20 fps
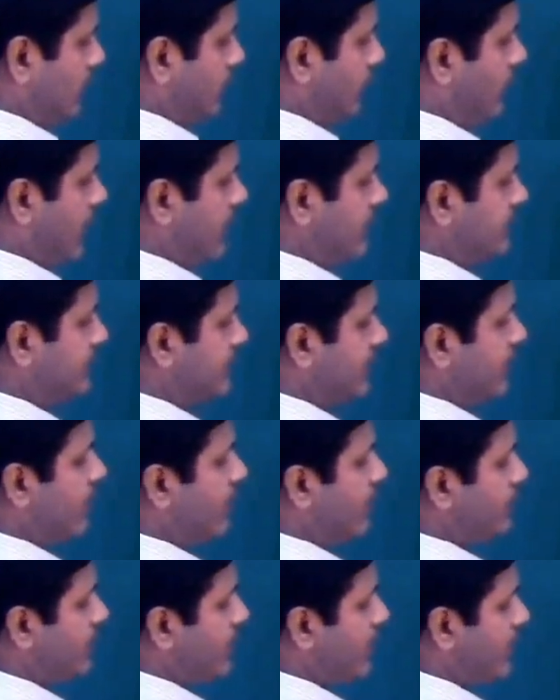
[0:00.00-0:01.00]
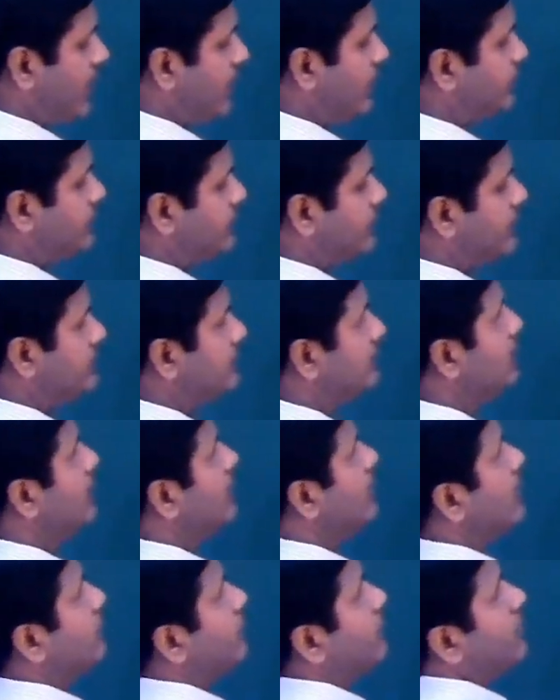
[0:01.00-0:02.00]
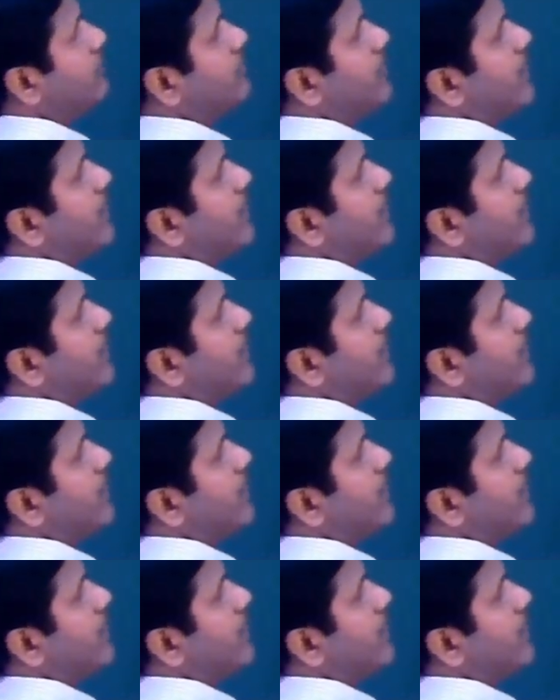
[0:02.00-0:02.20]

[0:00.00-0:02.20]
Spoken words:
fencing around your house is from